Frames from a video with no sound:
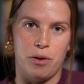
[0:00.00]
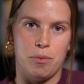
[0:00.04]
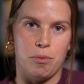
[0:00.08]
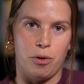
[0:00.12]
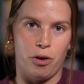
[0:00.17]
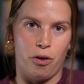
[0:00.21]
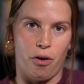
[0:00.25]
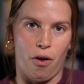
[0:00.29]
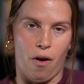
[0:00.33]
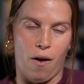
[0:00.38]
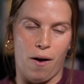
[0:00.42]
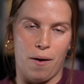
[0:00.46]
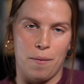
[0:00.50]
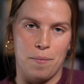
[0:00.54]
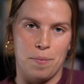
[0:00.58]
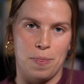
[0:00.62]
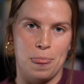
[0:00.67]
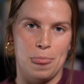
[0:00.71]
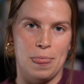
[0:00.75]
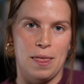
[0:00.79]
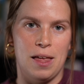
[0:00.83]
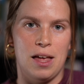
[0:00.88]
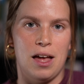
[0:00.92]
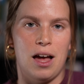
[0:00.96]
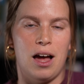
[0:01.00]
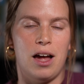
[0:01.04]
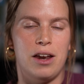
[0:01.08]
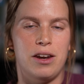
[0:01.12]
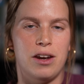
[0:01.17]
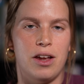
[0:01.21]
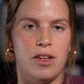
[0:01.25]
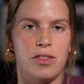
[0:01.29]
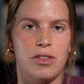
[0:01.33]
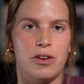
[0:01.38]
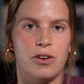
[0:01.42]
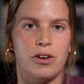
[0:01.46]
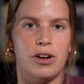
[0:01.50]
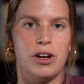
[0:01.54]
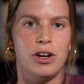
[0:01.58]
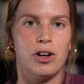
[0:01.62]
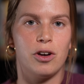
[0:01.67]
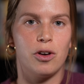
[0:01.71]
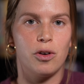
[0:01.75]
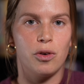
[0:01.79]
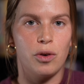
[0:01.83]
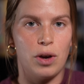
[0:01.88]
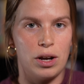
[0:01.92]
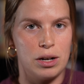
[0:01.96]
McGraw. Another
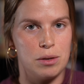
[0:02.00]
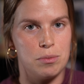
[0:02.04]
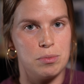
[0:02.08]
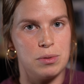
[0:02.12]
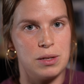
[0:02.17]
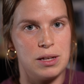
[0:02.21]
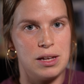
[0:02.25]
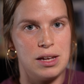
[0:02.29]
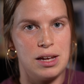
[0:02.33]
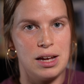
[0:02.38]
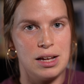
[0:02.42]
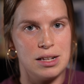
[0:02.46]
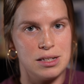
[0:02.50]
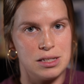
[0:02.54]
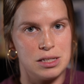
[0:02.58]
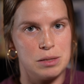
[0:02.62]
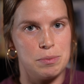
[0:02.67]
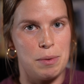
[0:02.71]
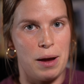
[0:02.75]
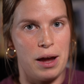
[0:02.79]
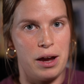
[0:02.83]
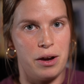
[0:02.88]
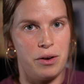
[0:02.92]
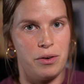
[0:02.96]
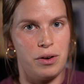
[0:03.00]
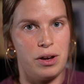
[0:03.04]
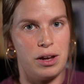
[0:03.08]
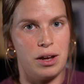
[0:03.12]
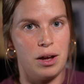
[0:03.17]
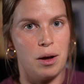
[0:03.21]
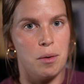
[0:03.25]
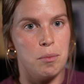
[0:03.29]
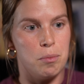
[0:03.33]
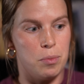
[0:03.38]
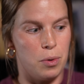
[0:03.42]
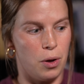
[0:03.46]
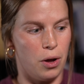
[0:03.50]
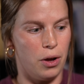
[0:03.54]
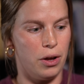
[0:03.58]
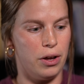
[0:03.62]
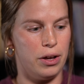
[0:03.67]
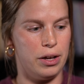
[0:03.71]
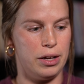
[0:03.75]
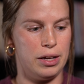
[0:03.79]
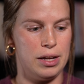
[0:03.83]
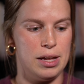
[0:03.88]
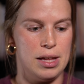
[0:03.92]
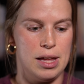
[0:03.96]
incredibly inspiring
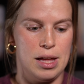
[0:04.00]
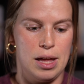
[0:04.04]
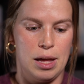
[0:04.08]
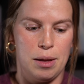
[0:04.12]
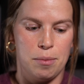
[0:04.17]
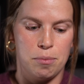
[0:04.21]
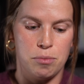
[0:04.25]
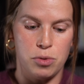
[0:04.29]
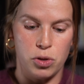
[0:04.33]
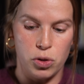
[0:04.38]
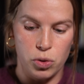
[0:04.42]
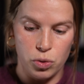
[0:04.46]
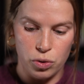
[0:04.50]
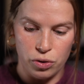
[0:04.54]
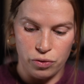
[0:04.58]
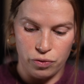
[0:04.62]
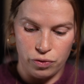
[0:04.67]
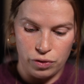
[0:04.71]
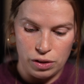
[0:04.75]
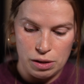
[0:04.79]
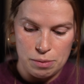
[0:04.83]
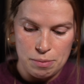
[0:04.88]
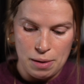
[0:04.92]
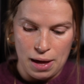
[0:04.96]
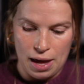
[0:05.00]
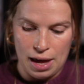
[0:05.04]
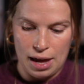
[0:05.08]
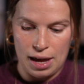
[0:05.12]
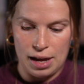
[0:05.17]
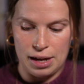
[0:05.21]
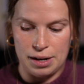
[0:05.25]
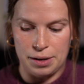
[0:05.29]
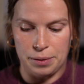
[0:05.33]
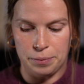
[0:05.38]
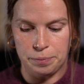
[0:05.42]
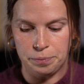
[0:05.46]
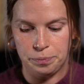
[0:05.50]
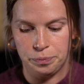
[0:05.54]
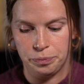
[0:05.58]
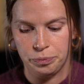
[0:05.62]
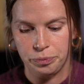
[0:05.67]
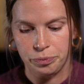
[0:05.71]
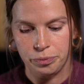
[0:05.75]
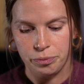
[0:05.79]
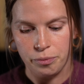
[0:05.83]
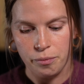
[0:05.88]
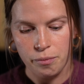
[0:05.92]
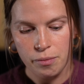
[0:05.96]
book, beautifully made
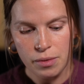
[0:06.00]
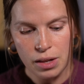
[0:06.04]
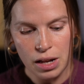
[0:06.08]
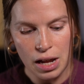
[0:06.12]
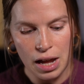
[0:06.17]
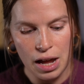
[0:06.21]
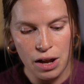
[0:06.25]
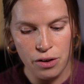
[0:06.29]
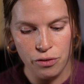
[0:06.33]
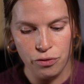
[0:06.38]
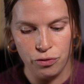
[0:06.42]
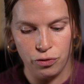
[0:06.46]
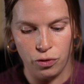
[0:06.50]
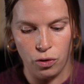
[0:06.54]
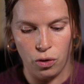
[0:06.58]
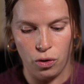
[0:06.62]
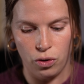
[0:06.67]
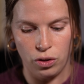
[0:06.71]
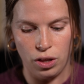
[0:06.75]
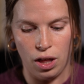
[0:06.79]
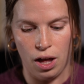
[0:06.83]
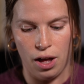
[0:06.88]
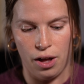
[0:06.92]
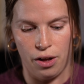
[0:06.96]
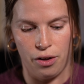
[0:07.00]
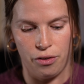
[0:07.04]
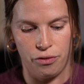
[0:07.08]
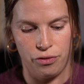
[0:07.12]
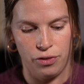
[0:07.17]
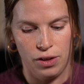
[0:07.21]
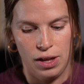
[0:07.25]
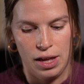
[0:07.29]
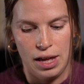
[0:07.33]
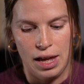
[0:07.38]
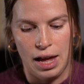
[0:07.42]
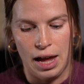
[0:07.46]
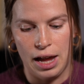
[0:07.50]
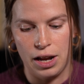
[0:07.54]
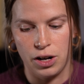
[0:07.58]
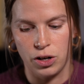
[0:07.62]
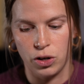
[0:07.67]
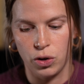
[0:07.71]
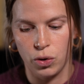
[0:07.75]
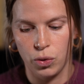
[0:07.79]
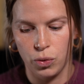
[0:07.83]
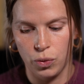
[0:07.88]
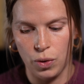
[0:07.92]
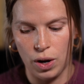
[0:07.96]
and full of
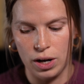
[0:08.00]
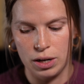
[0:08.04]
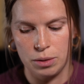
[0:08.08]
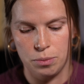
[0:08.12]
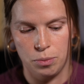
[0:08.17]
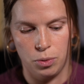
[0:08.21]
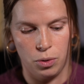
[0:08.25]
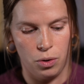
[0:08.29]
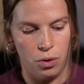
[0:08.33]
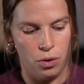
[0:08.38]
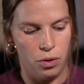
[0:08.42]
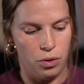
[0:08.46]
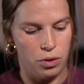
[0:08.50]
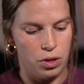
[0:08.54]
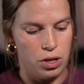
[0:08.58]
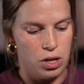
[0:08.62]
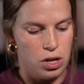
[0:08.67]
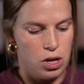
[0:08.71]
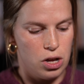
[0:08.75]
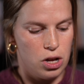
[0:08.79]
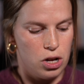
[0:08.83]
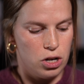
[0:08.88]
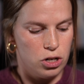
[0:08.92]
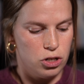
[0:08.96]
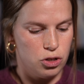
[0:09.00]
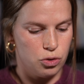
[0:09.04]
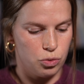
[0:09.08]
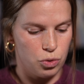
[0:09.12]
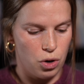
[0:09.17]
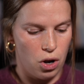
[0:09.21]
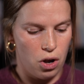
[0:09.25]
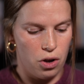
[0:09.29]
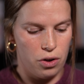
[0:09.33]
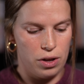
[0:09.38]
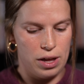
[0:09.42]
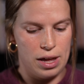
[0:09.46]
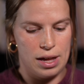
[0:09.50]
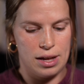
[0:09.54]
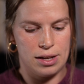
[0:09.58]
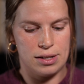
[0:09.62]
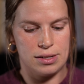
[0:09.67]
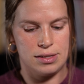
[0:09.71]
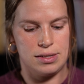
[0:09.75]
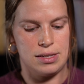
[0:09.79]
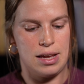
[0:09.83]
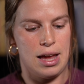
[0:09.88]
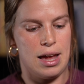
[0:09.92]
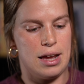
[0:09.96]
incredible
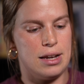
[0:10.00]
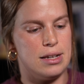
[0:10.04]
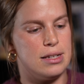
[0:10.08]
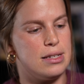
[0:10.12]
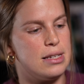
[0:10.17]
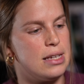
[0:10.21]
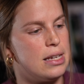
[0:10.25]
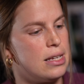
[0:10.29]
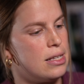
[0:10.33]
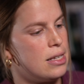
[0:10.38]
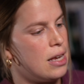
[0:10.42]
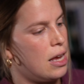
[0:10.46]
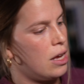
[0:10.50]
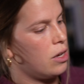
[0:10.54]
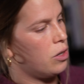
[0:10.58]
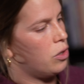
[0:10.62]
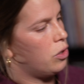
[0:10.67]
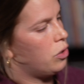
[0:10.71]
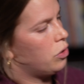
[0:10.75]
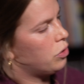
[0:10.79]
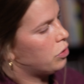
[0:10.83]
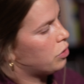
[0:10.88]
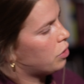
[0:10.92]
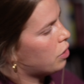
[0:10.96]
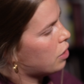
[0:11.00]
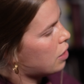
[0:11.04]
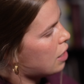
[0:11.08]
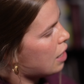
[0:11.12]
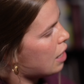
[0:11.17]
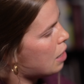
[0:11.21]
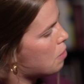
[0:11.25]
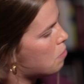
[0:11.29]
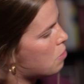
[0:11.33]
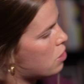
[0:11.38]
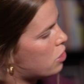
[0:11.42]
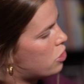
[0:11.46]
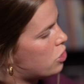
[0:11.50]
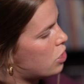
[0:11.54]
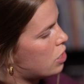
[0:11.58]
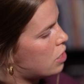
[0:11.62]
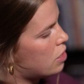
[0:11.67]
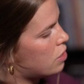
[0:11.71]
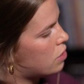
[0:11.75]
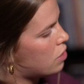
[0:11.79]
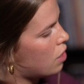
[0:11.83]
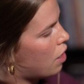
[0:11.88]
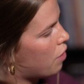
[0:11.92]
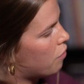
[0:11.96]
drawings and detailed
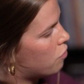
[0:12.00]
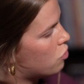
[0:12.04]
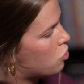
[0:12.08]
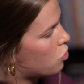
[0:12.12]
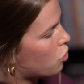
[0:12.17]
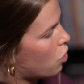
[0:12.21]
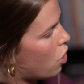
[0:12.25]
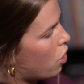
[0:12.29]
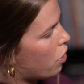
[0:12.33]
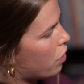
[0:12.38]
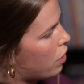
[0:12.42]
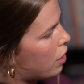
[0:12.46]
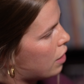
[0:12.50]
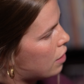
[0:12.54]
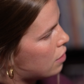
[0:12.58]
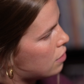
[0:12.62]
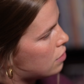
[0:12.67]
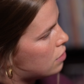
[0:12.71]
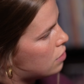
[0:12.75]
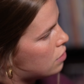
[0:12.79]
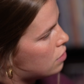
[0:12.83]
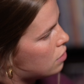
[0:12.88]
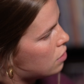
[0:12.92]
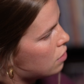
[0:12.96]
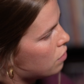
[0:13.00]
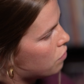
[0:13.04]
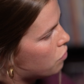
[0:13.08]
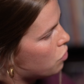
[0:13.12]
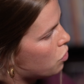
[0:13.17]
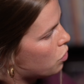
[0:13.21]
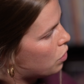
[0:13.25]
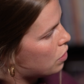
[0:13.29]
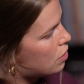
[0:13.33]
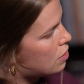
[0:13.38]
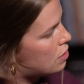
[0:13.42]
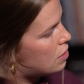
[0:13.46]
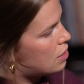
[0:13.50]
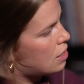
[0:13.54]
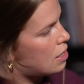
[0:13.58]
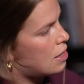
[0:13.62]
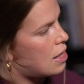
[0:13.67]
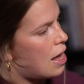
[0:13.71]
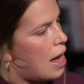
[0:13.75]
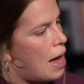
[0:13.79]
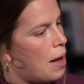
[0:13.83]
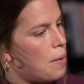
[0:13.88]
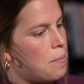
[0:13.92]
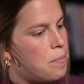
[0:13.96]
images of drawings, if you can see
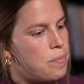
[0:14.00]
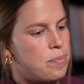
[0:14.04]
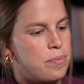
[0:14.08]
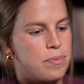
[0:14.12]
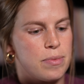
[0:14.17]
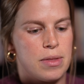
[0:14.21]
that.